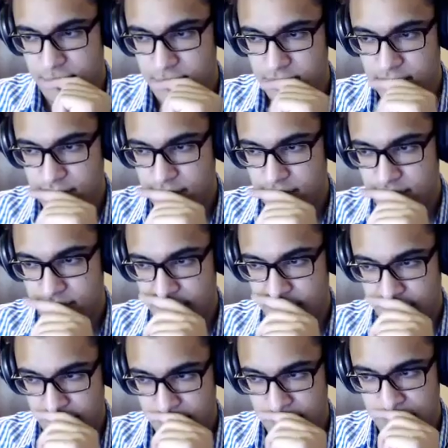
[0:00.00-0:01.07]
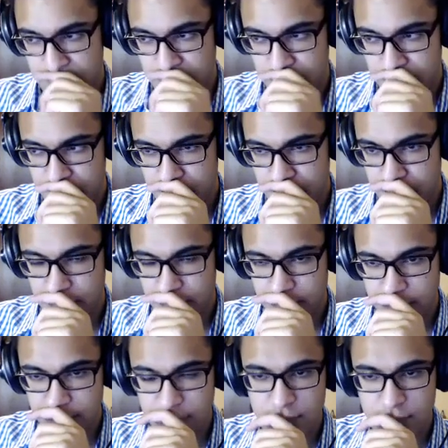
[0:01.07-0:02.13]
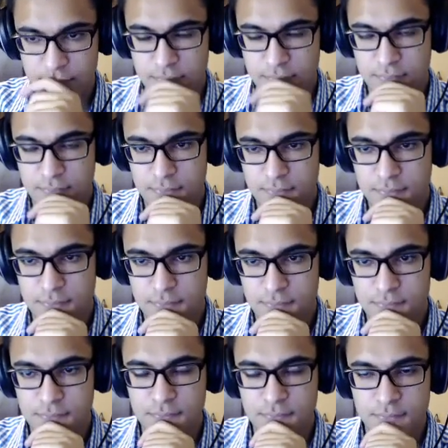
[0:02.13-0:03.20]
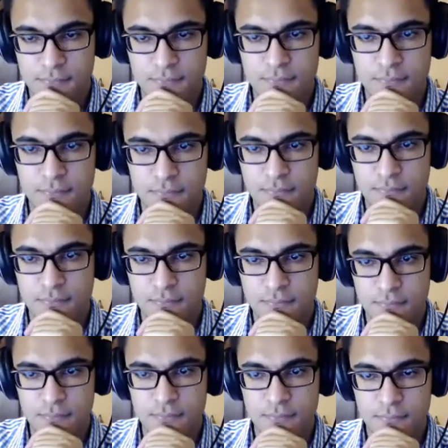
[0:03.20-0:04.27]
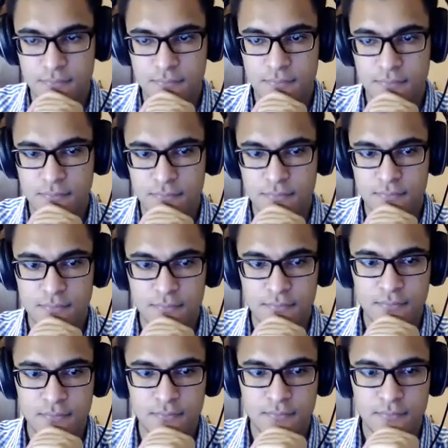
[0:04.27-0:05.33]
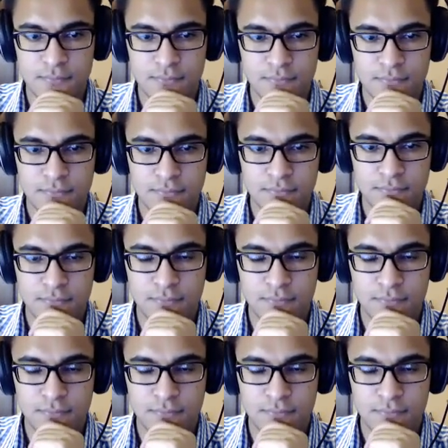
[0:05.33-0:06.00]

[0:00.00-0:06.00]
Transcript: [no speech]